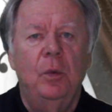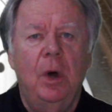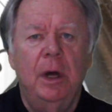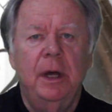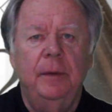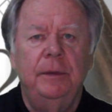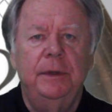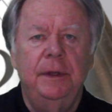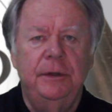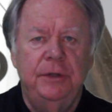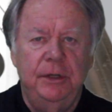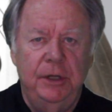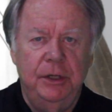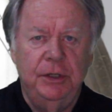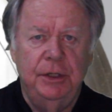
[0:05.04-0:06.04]
and welcome to
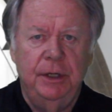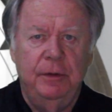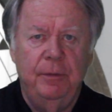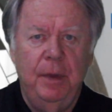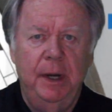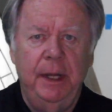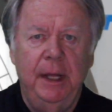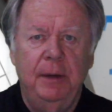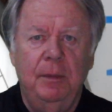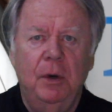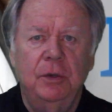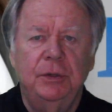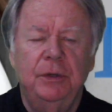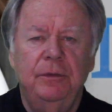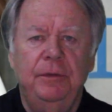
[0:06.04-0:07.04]
this edition of Money in
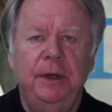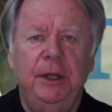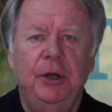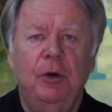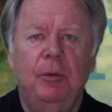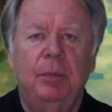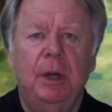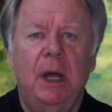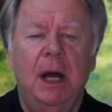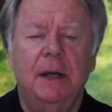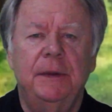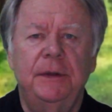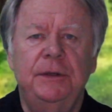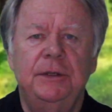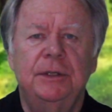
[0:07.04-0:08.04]
Motion video
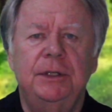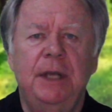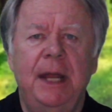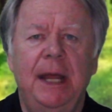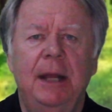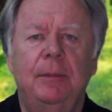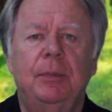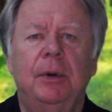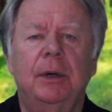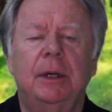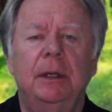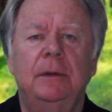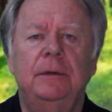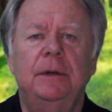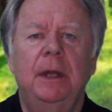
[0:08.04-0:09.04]
blog. This is Dan
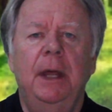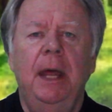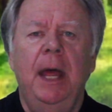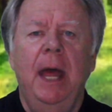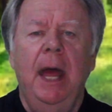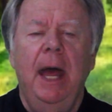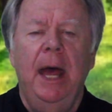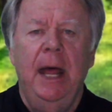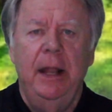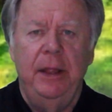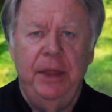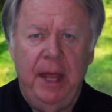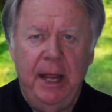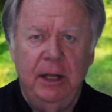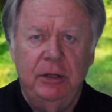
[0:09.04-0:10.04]
Perkins
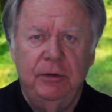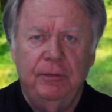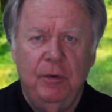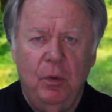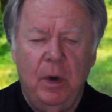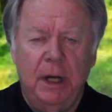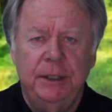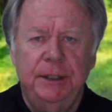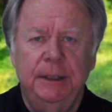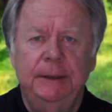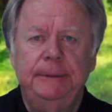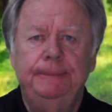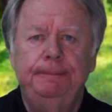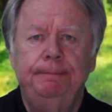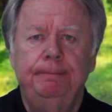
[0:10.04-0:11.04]
and thanks for watching.
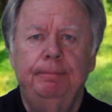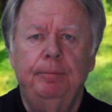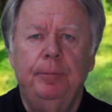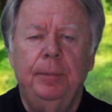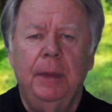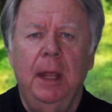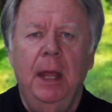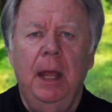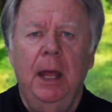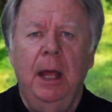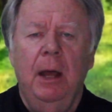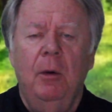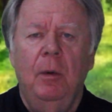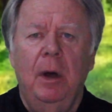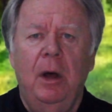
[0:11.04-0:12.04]

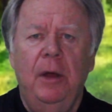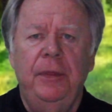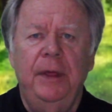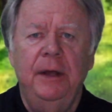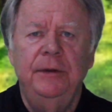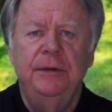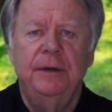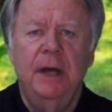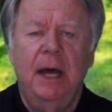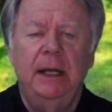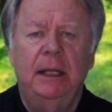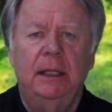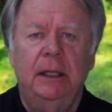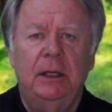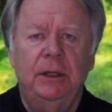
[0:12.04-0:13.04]
Well, things have
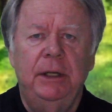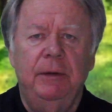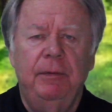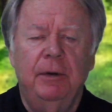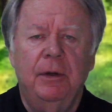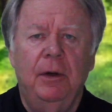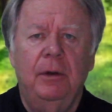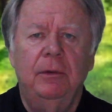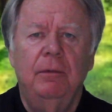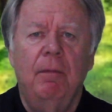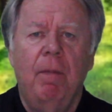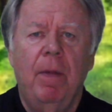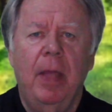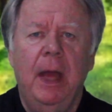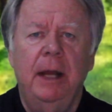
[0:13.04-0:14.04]
gotten a little difficult.
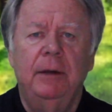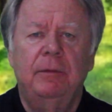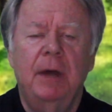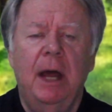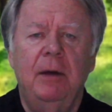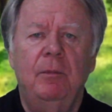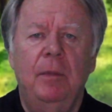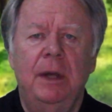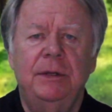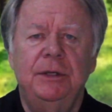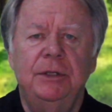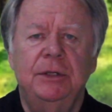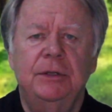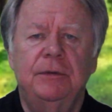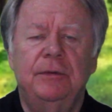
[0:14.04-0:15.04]
I got
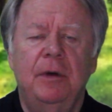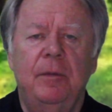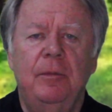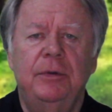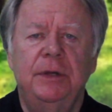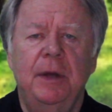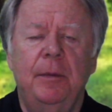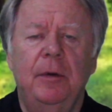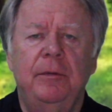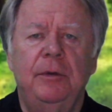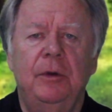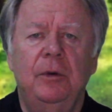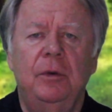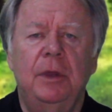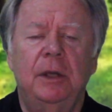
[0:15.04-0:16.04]
messages from some of
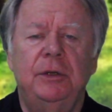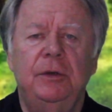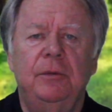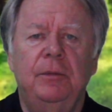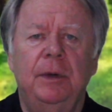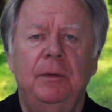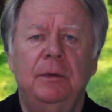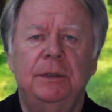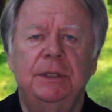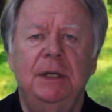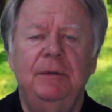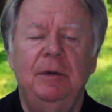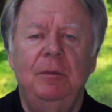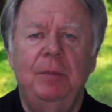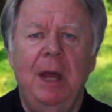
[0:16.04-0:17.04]
you that you've been
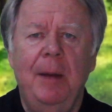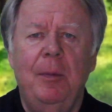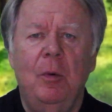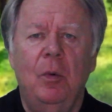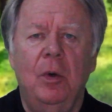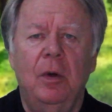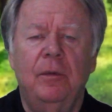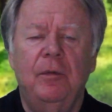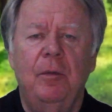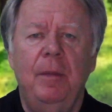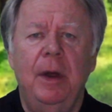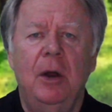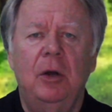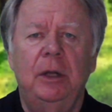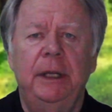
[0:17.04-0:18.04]
receiving paperwork from
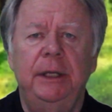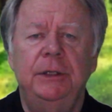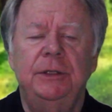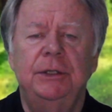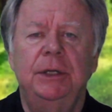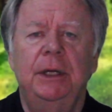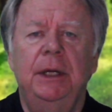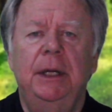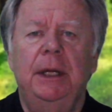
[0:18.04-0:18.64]
Merrill Lynch,